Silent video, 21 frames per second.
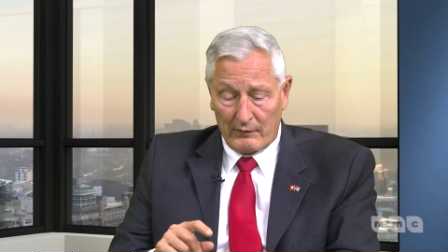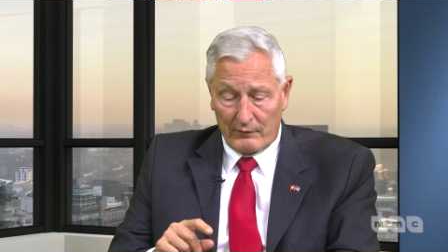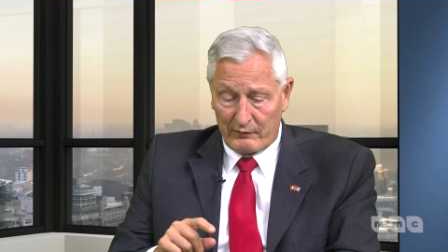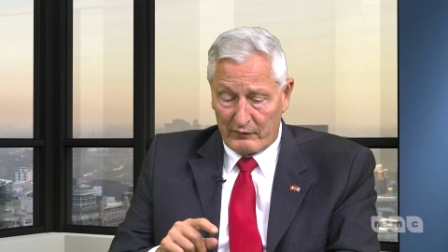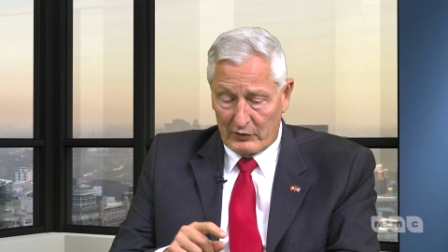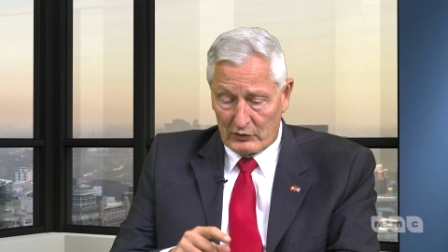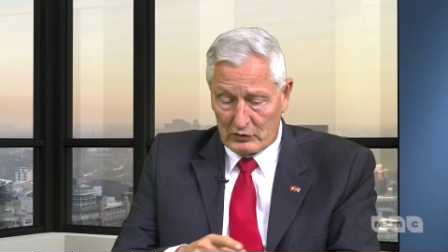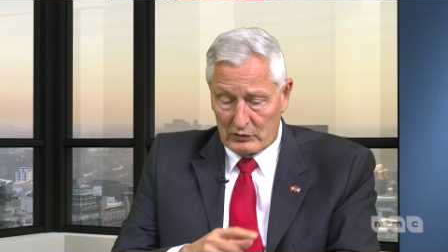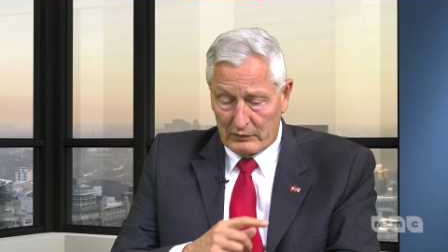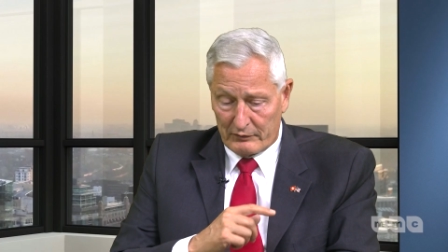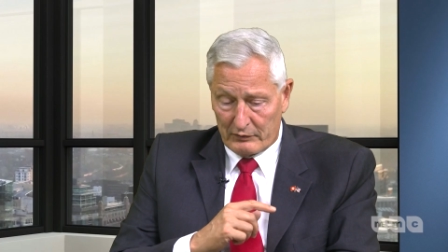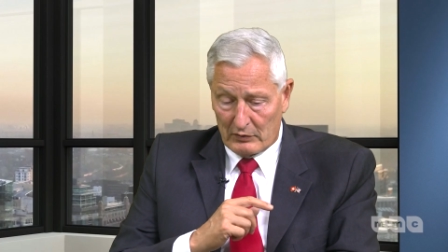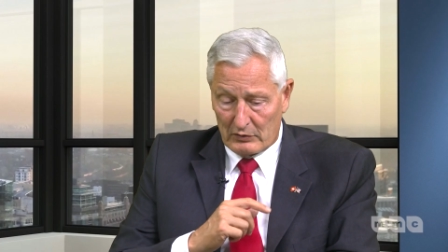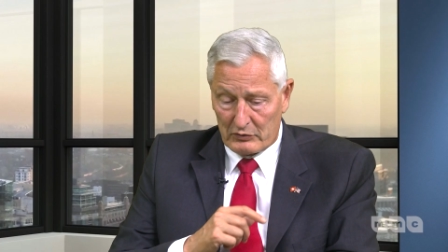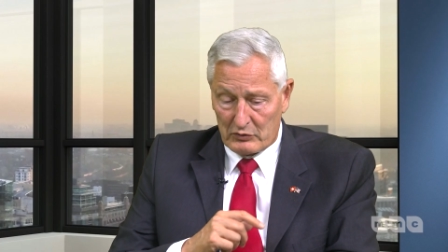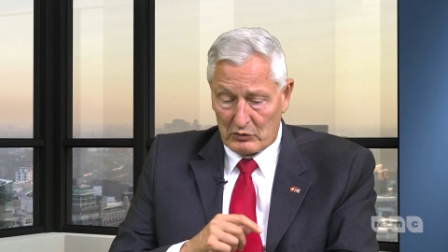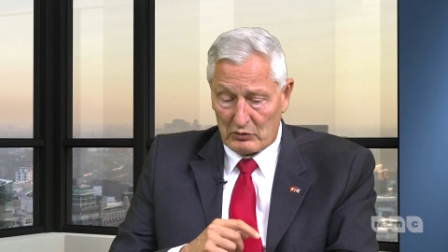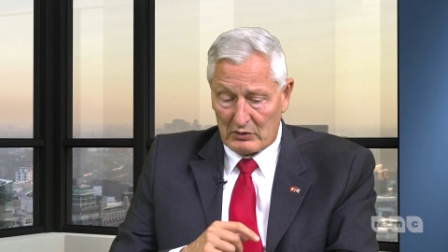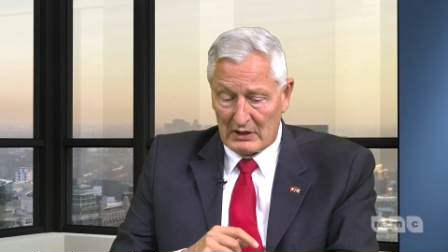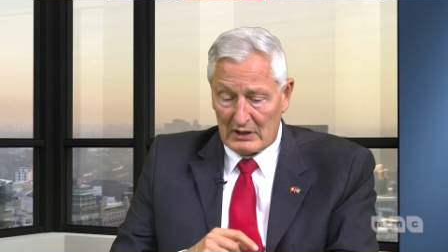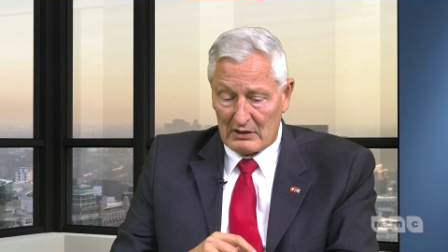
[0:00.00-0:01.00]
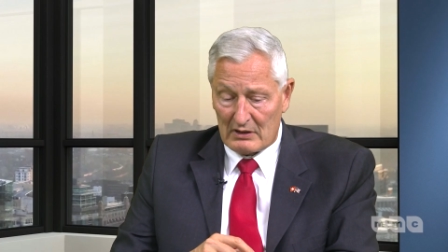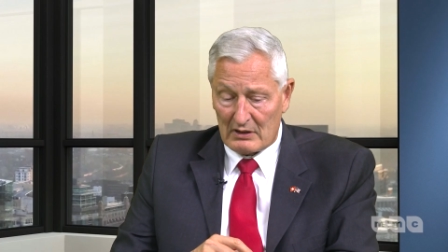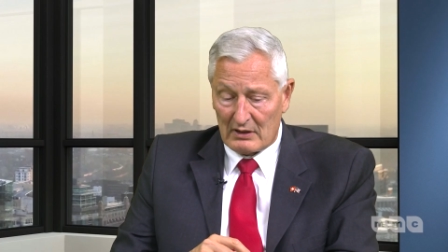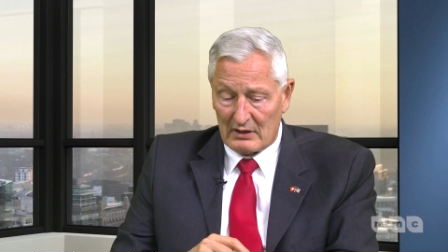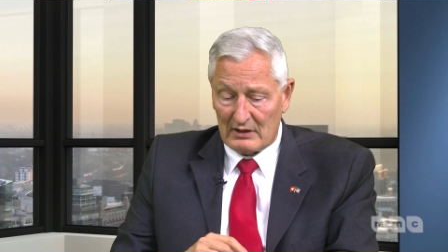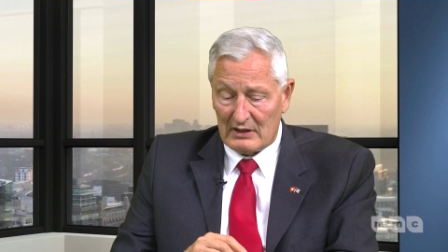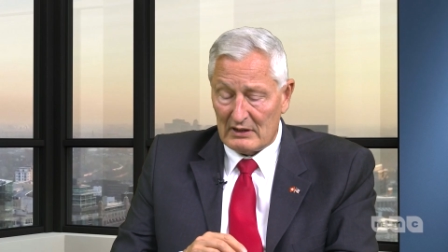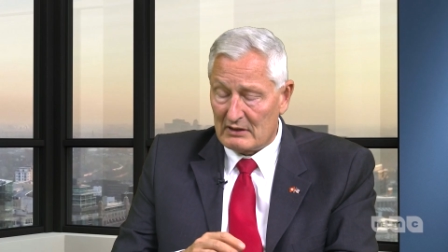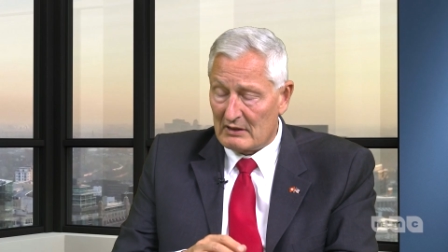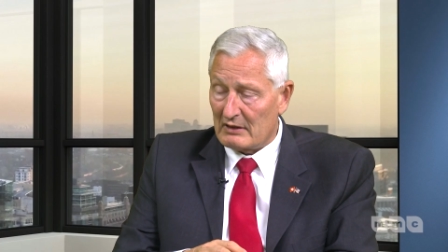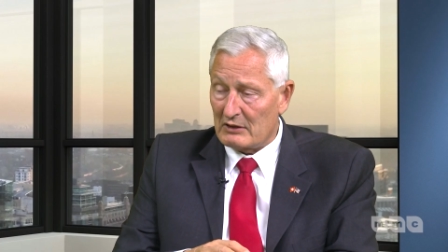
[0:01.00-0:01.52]
First of all, you need
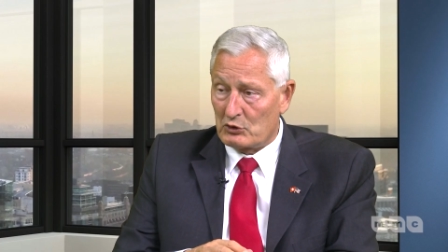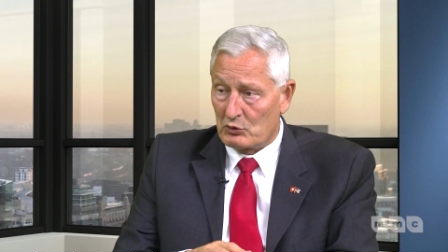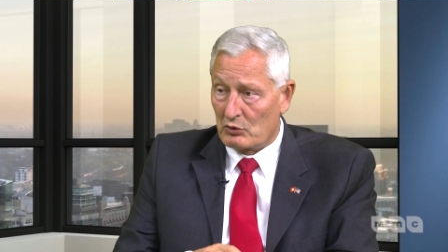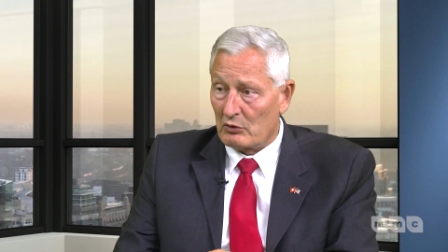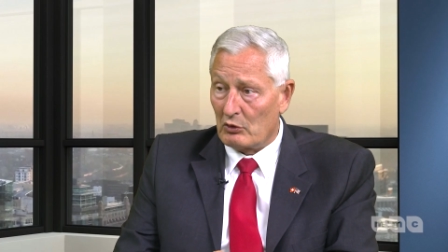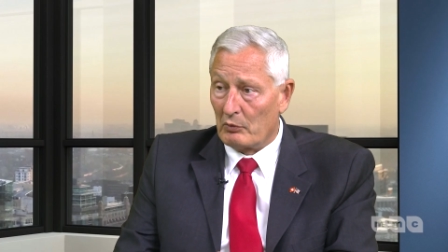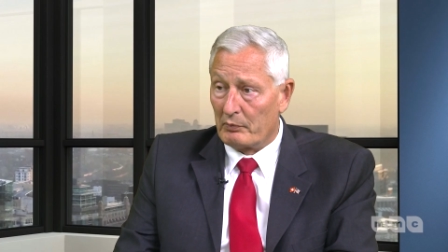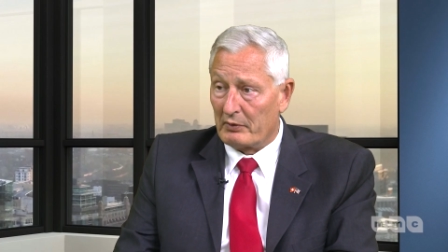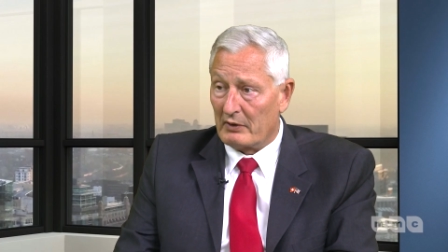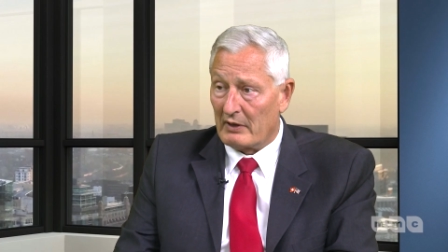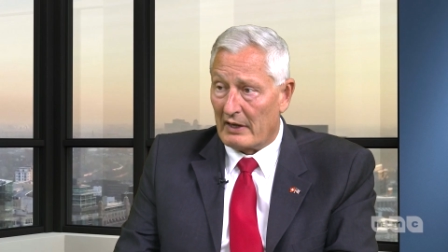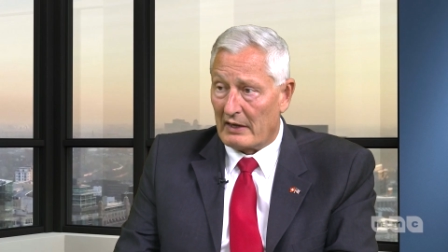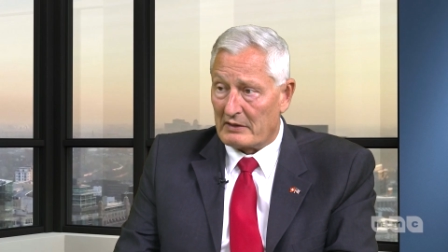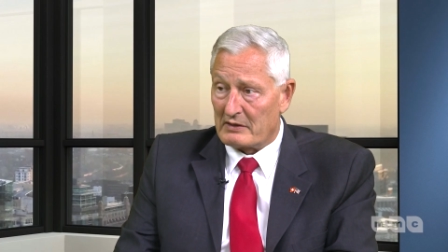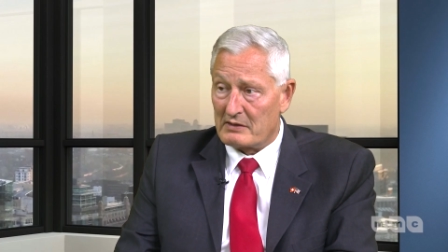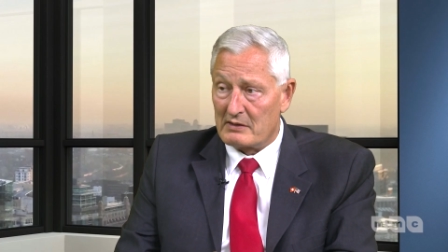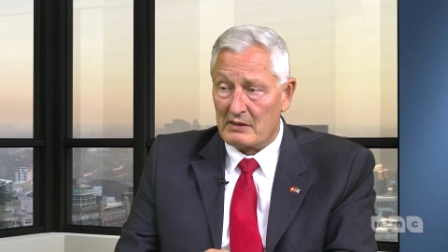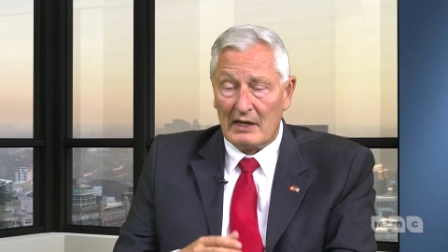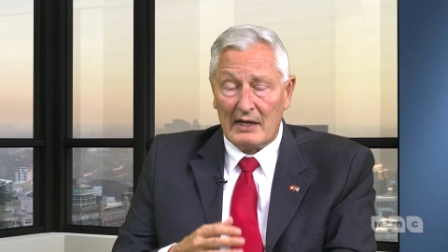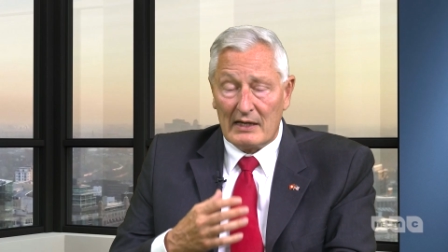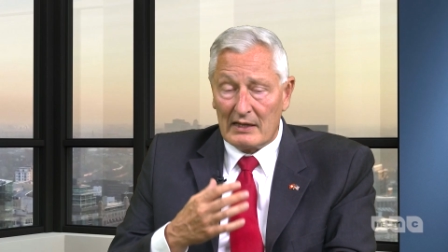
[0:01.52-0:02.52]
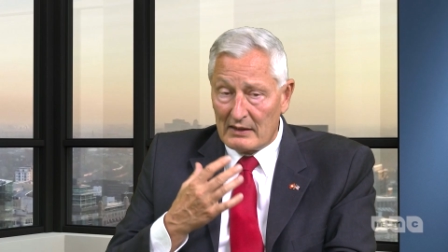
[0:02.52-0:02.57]
intellectual openness.